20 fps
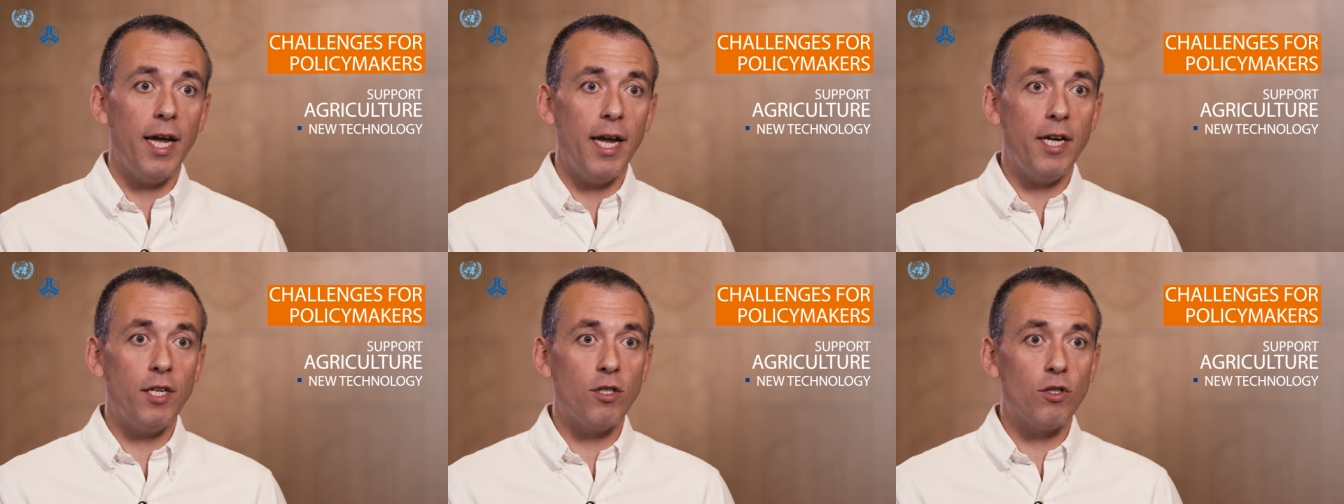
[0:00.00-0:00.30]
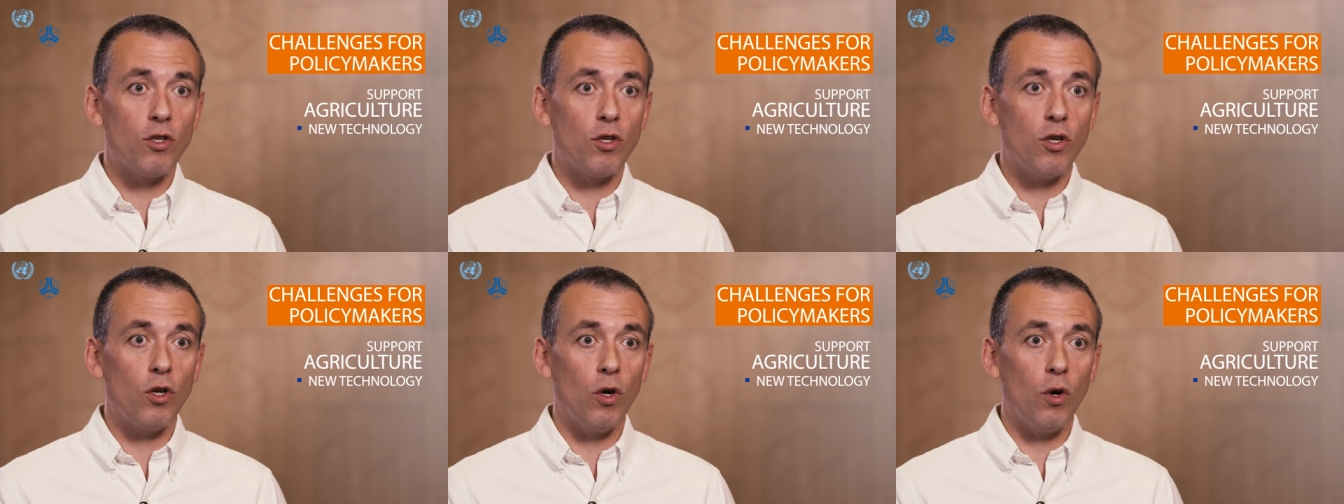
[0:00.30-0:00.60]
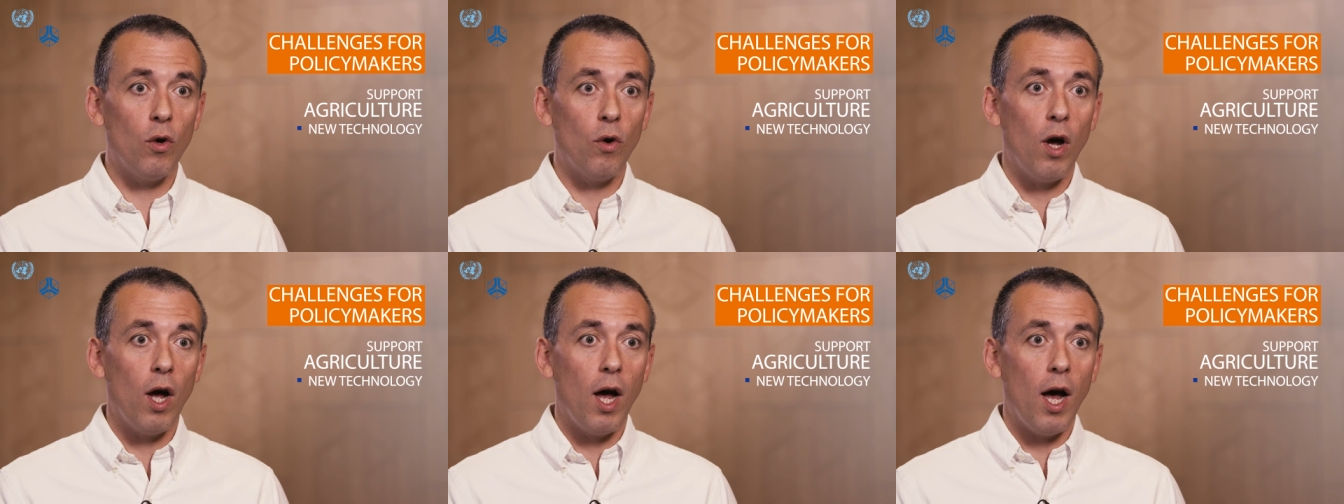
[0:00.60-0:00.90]
is
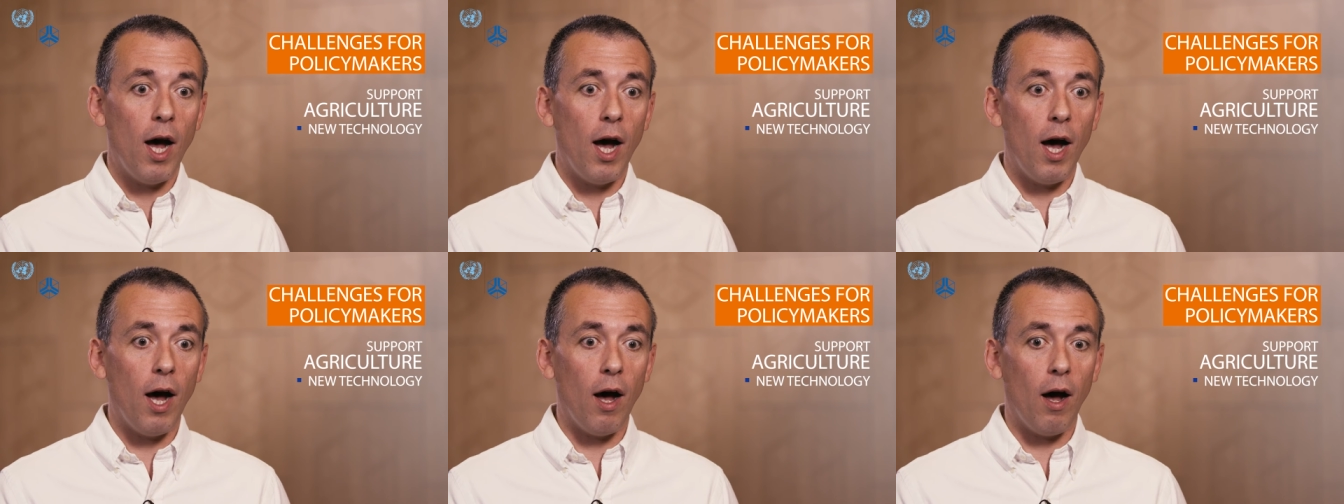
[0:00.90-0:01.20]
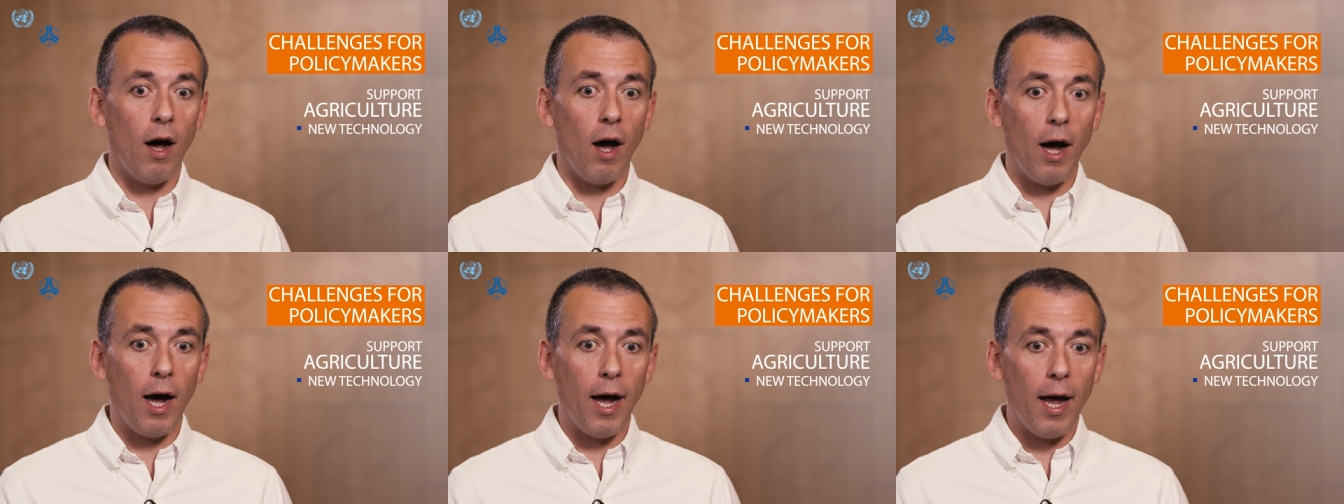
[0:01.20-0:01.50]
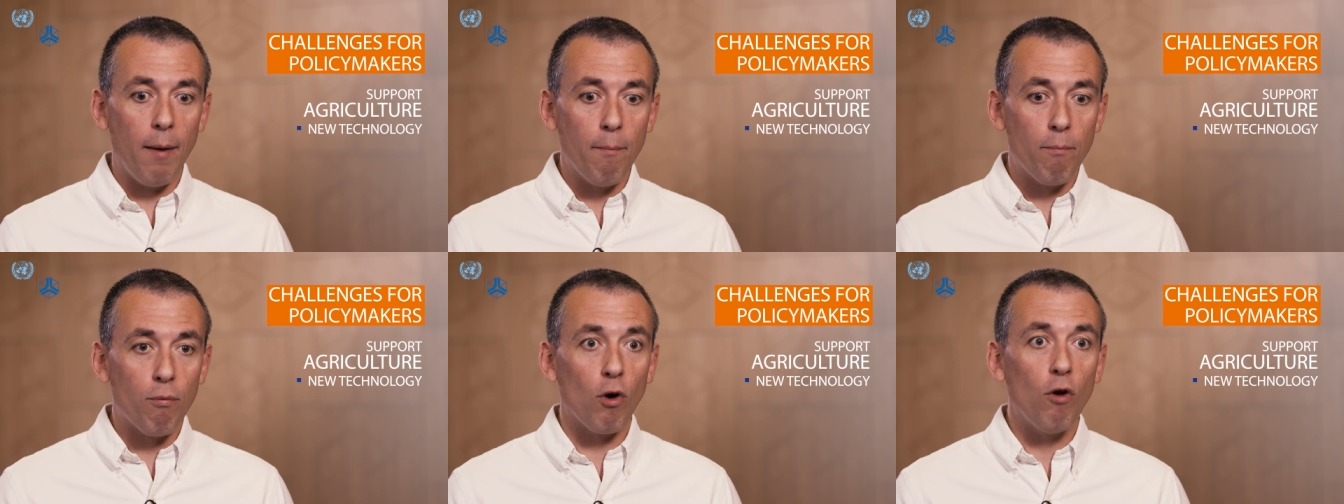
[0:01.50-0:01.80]
to uh,
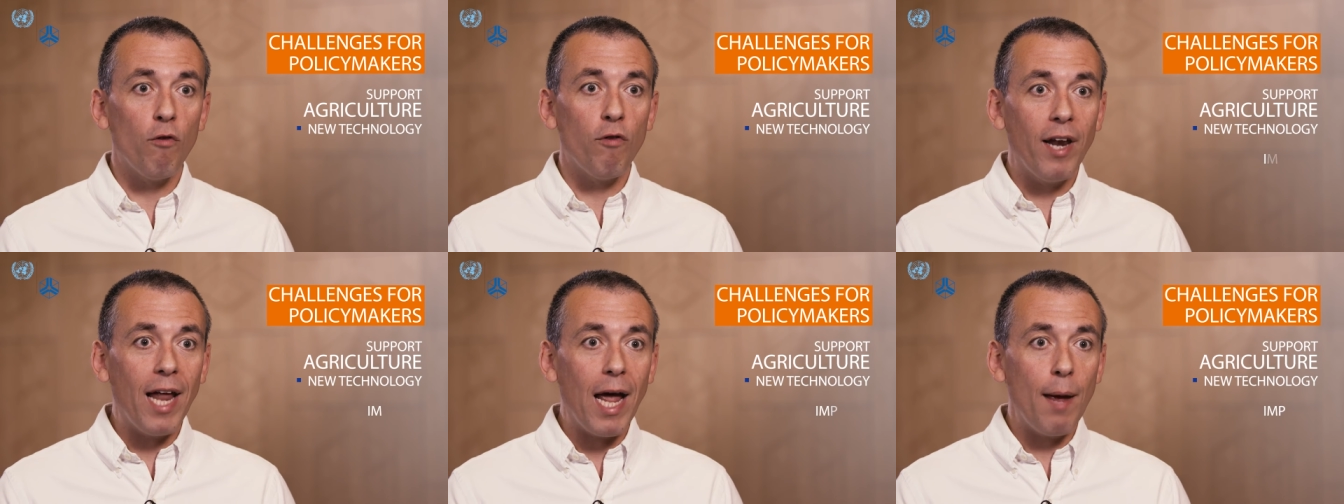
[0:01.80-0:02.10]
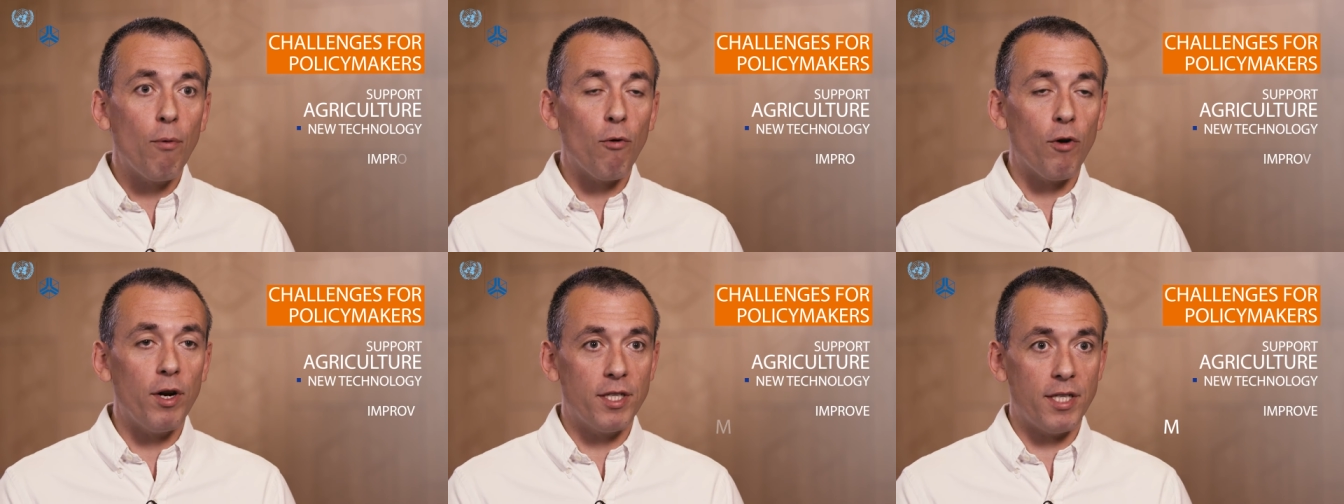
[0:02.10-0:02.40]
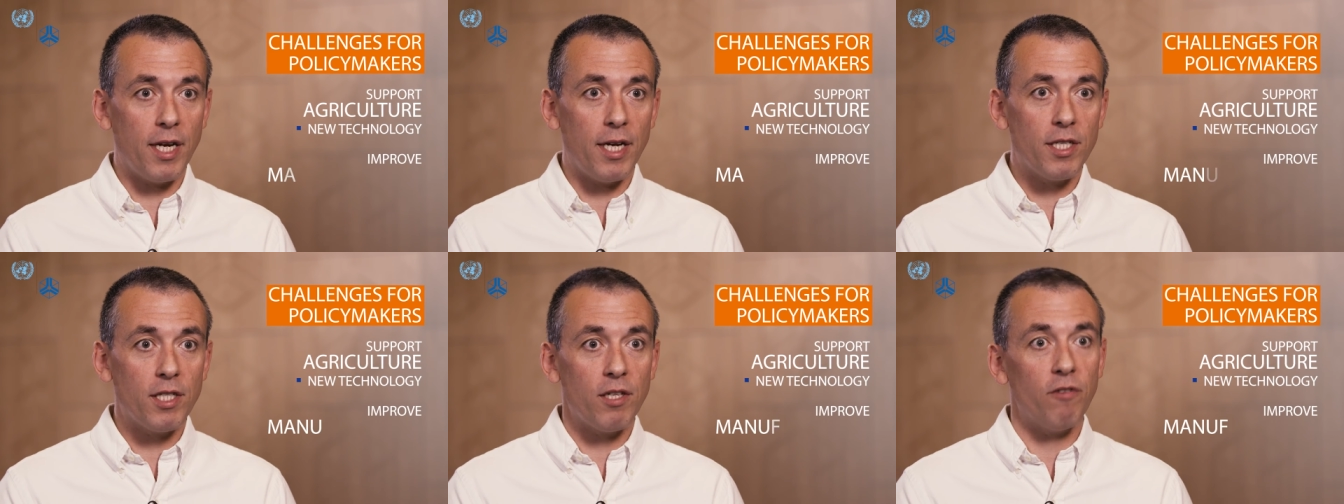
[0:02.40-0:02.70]
improve
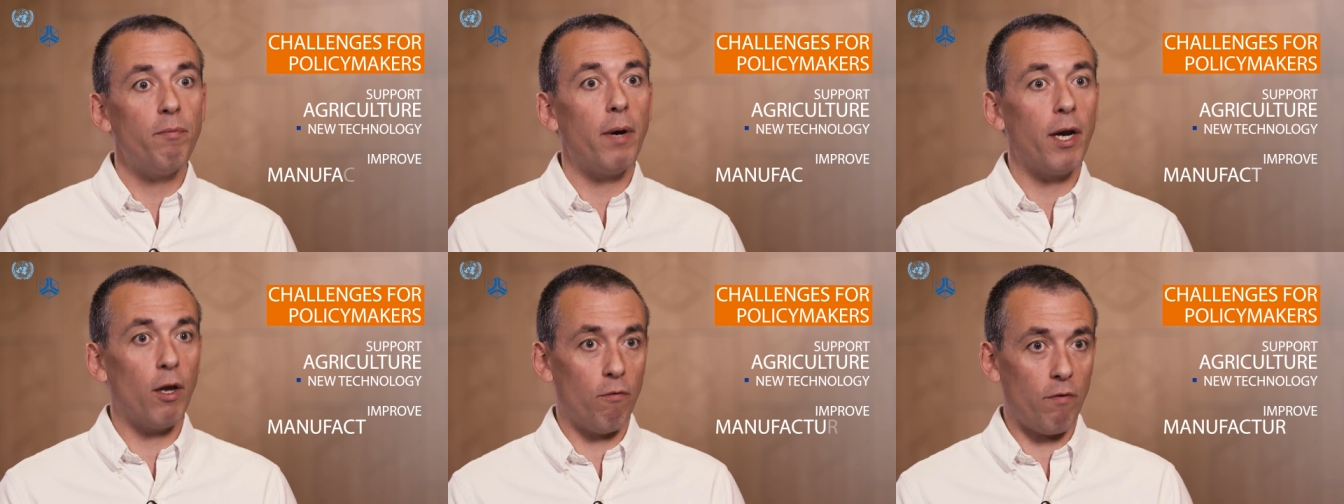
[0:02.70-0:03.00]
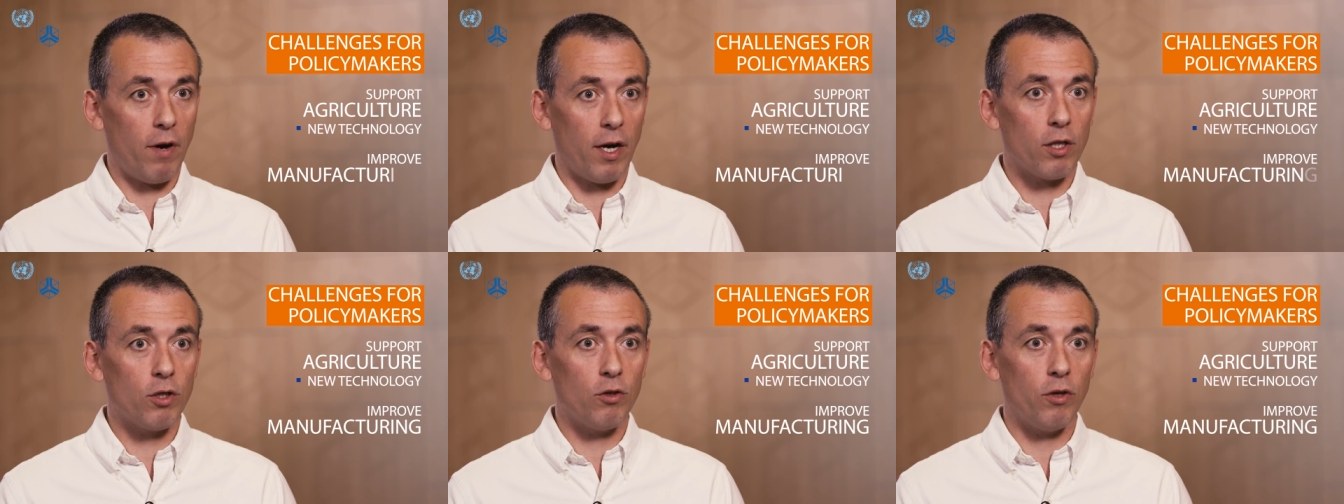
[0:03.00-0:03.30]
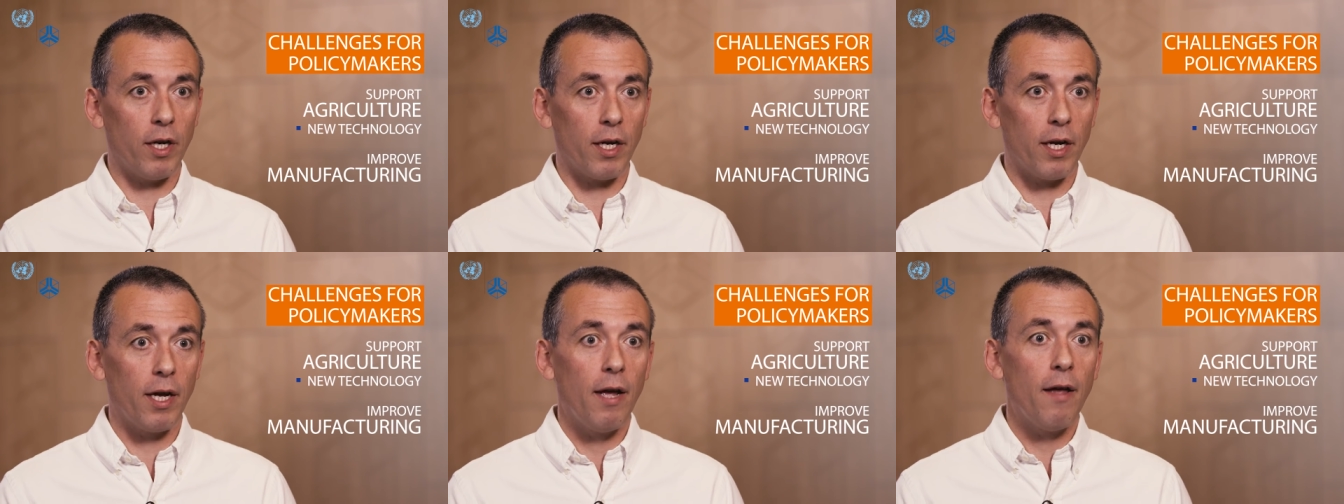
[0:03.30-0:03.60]
labor-intensive
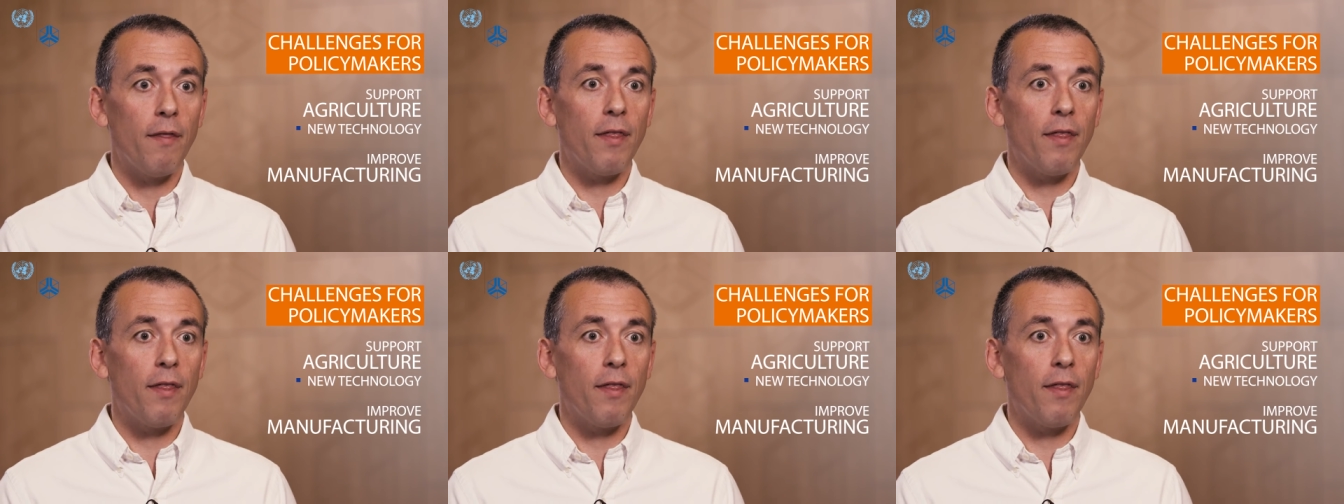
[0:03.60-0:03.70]
manufacturing.